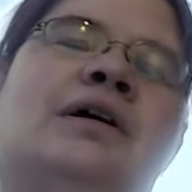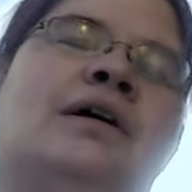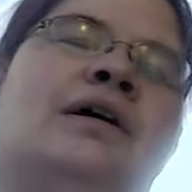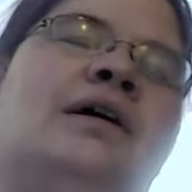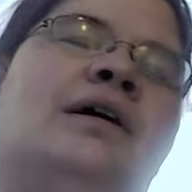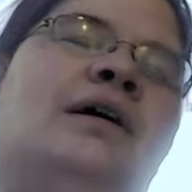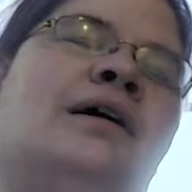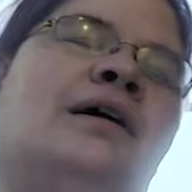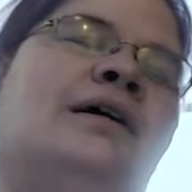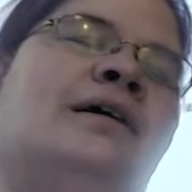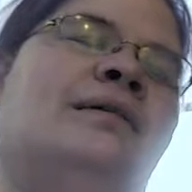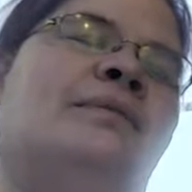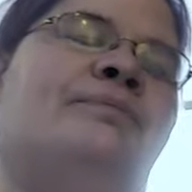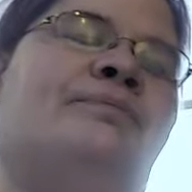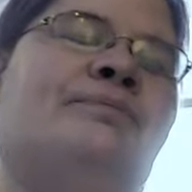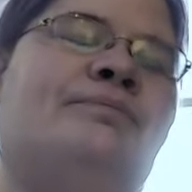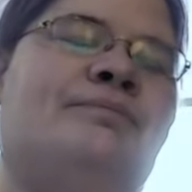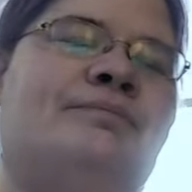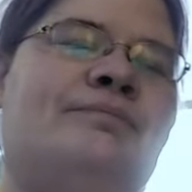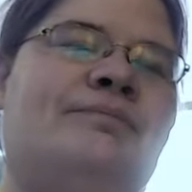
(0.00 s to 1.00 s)
um,
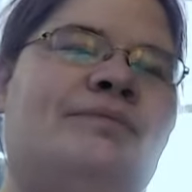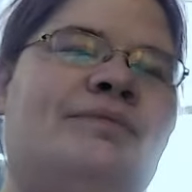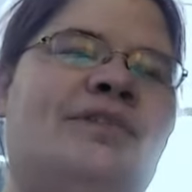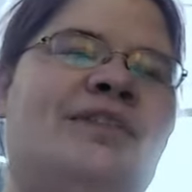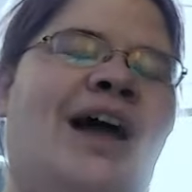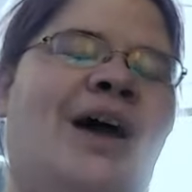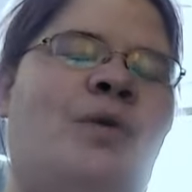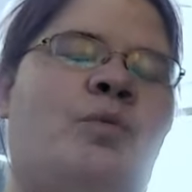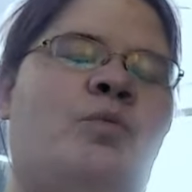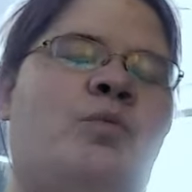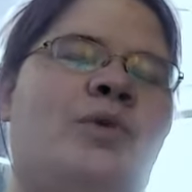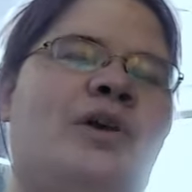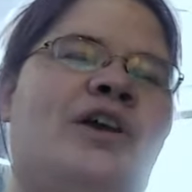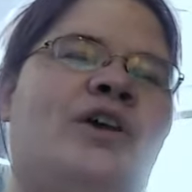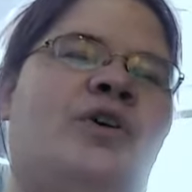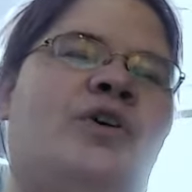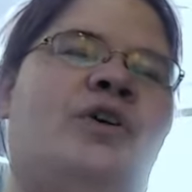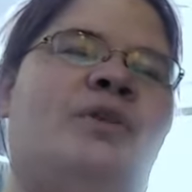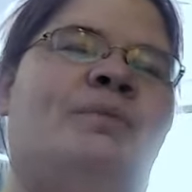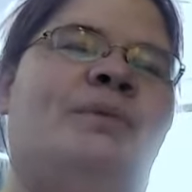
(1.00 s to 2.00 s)
not
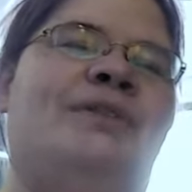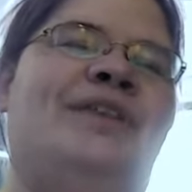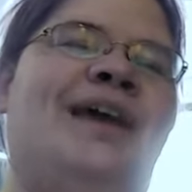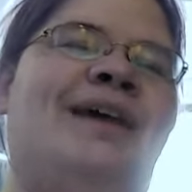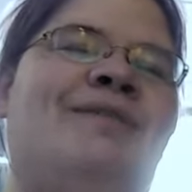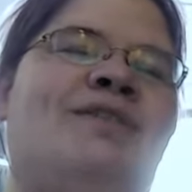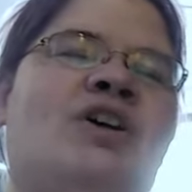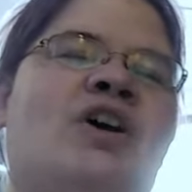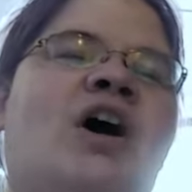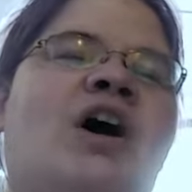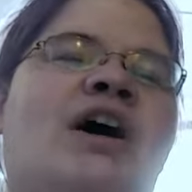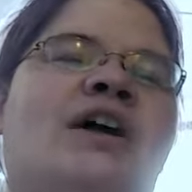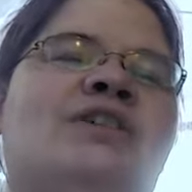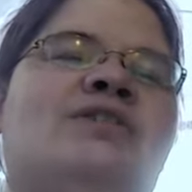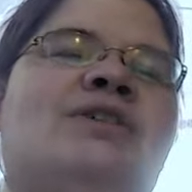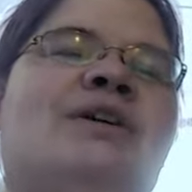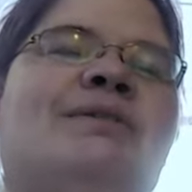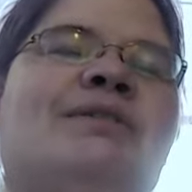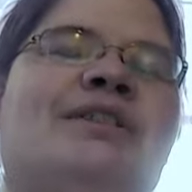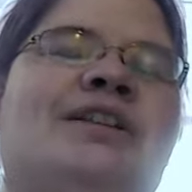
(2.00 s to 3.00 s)
weird, but they have a
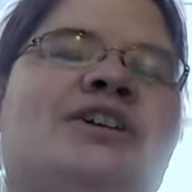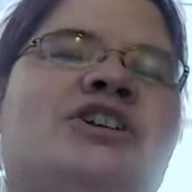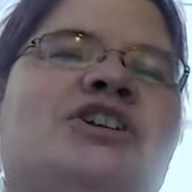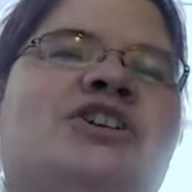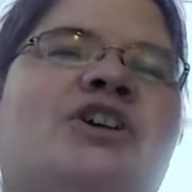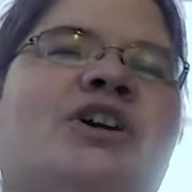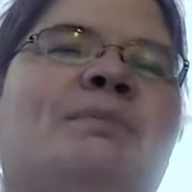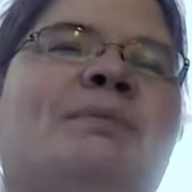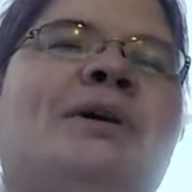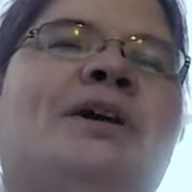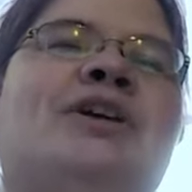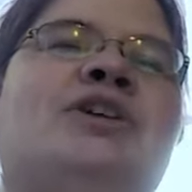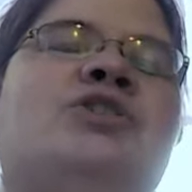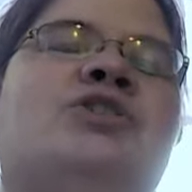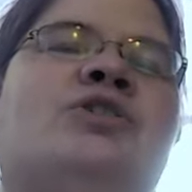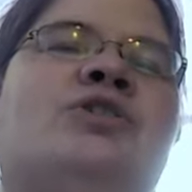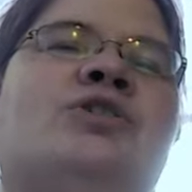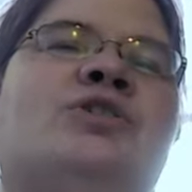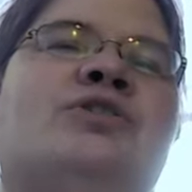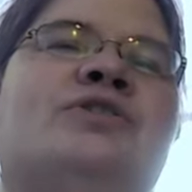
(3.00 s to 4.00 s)
contract with Legendary
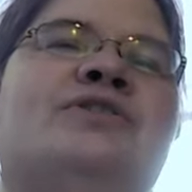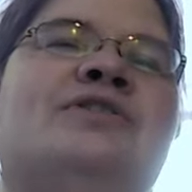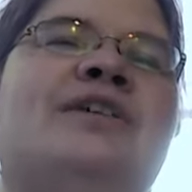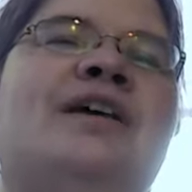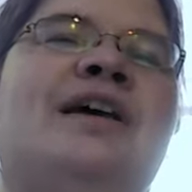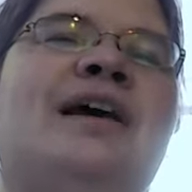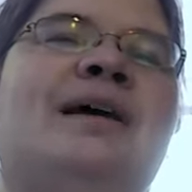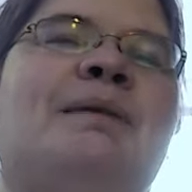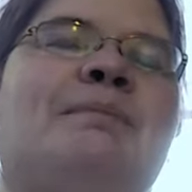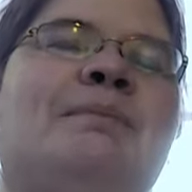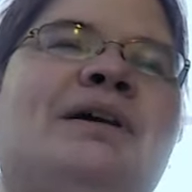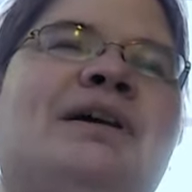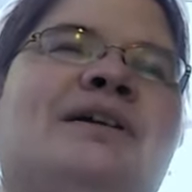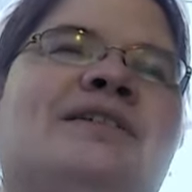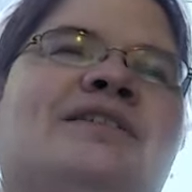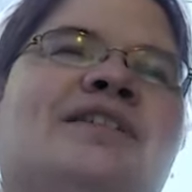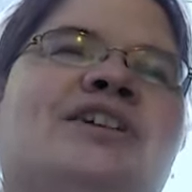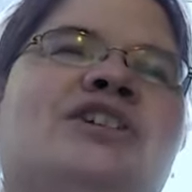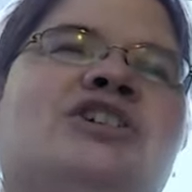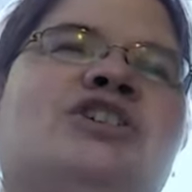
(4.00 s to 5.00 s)
Pictures
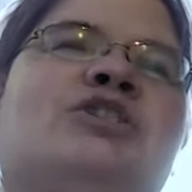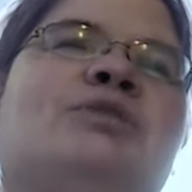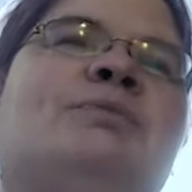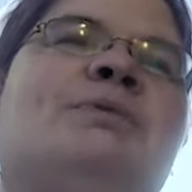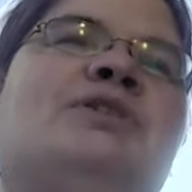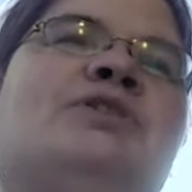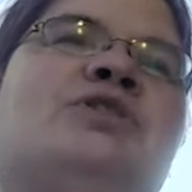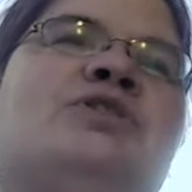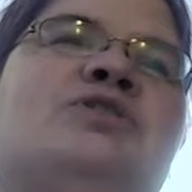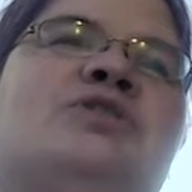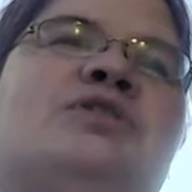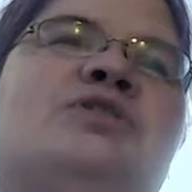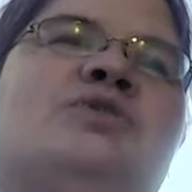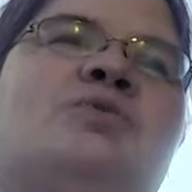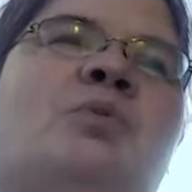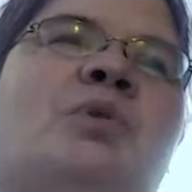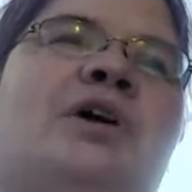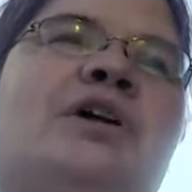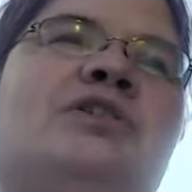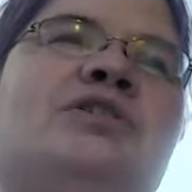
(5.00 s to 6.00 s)
because Legendary Pictures is the
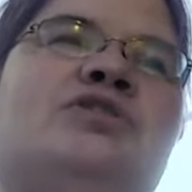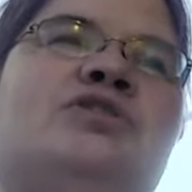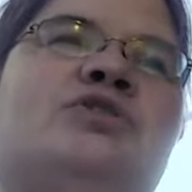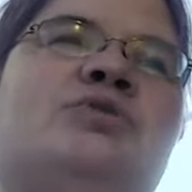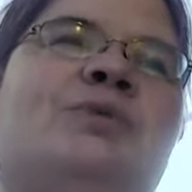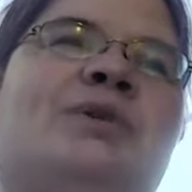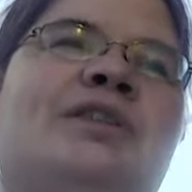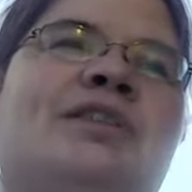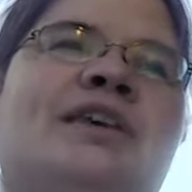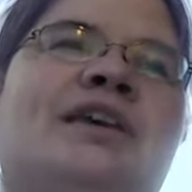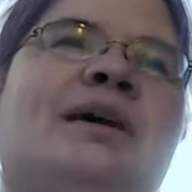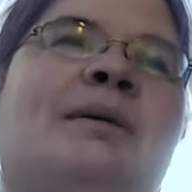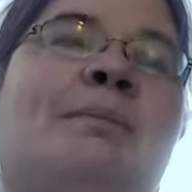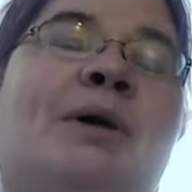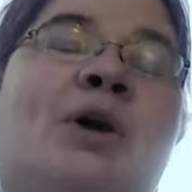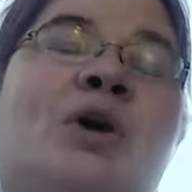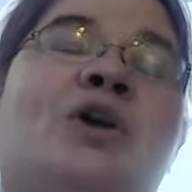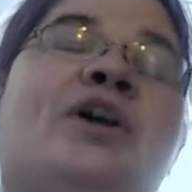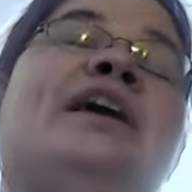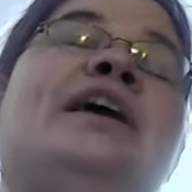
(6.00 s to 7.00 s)
one doing the
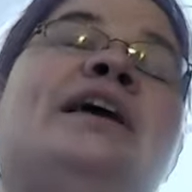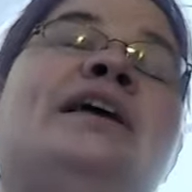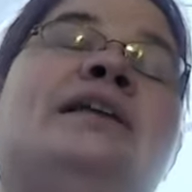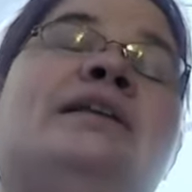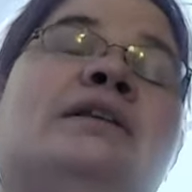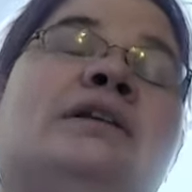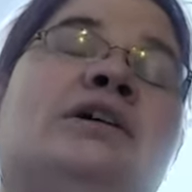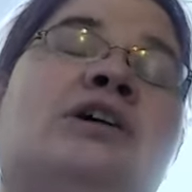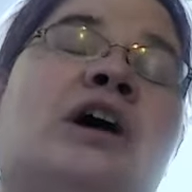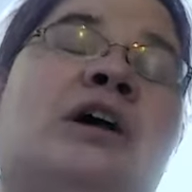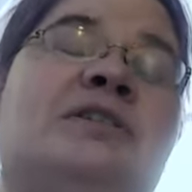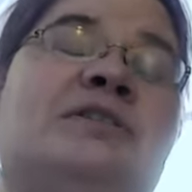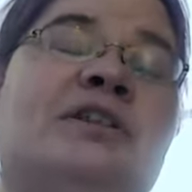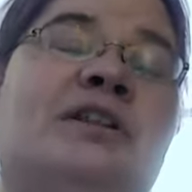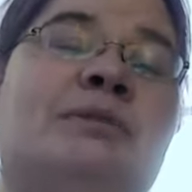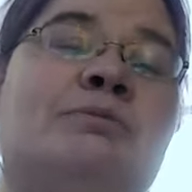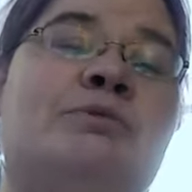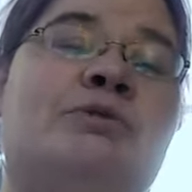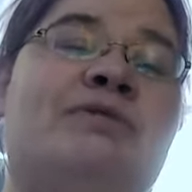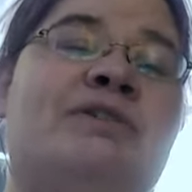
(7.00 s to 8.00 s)
American
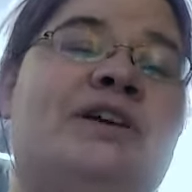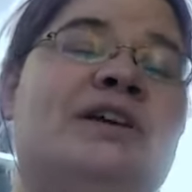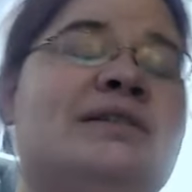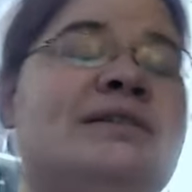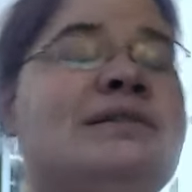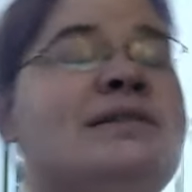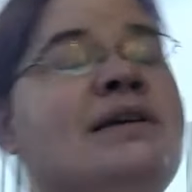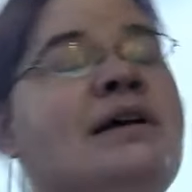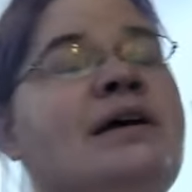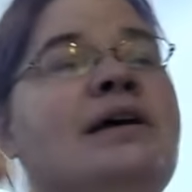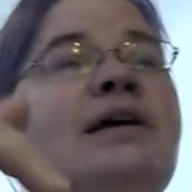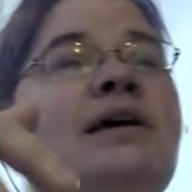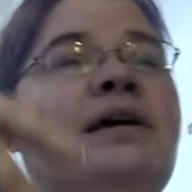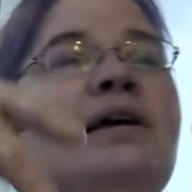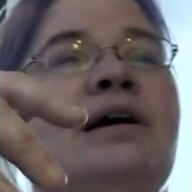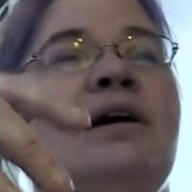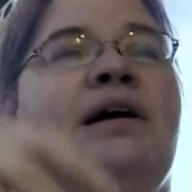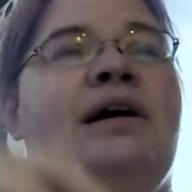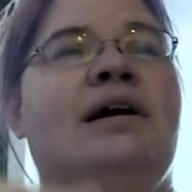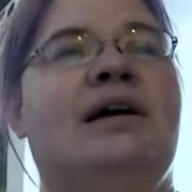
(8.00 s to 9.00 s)
Godzilla movies,
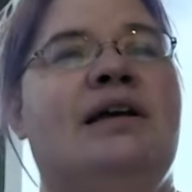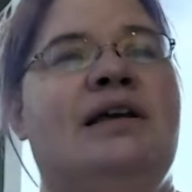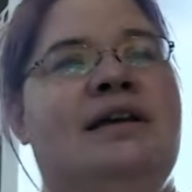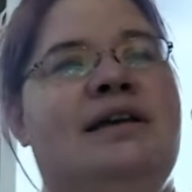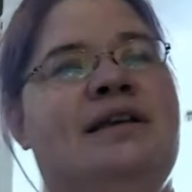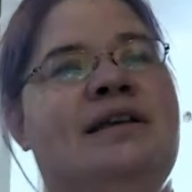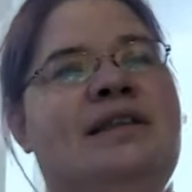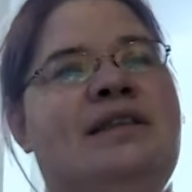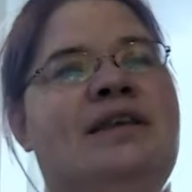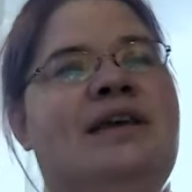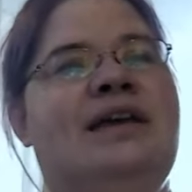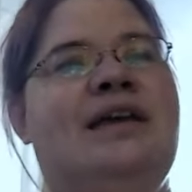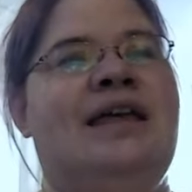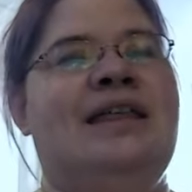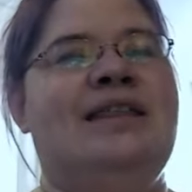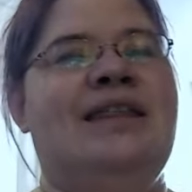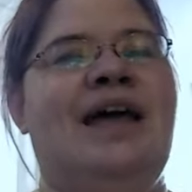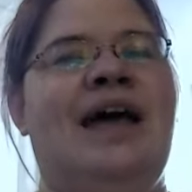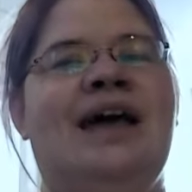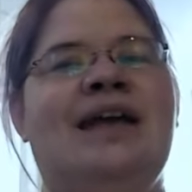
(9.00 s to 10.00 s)
uh, and
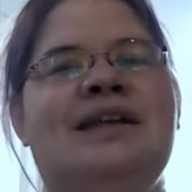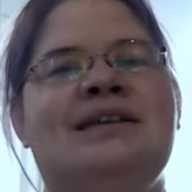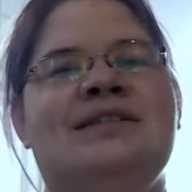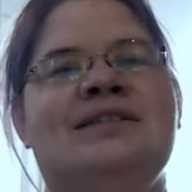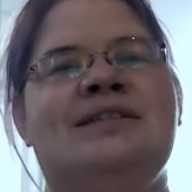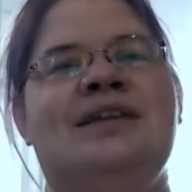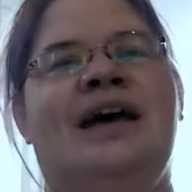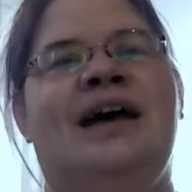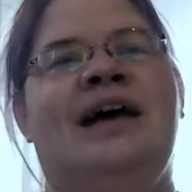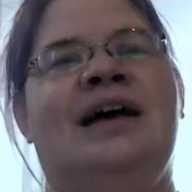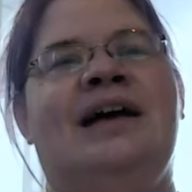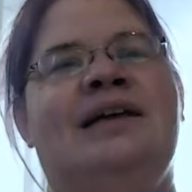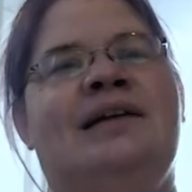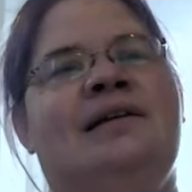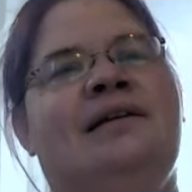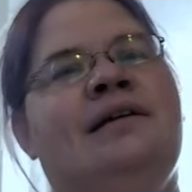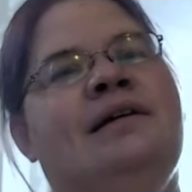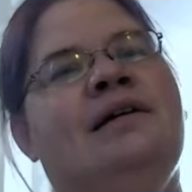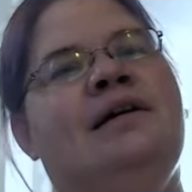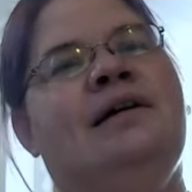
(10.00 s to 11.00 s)
and that is that.
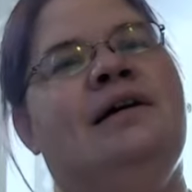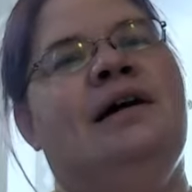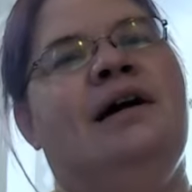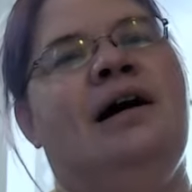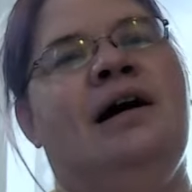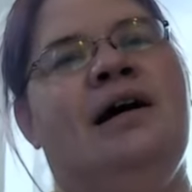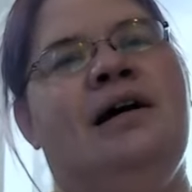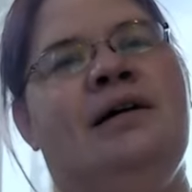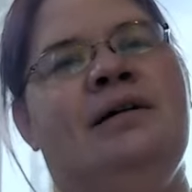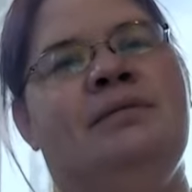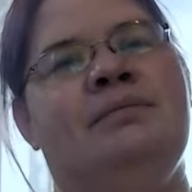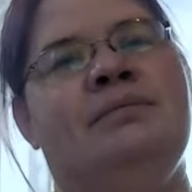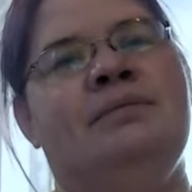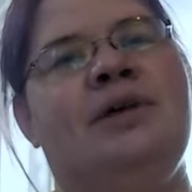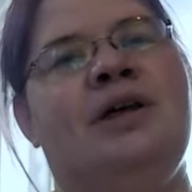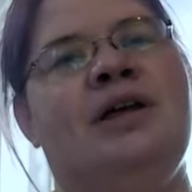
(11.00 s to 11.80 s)
Um,